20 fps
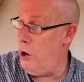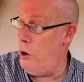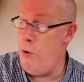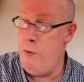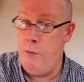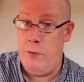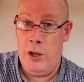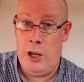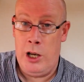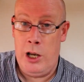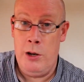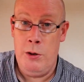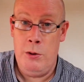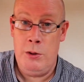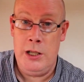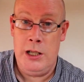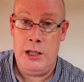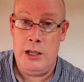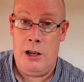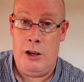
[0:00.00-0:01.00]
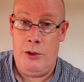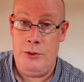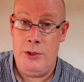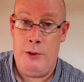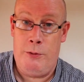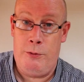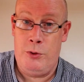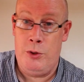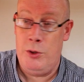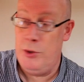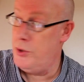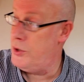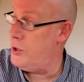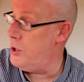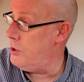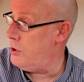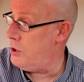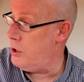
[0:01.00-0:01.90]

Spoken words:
overloaded on the front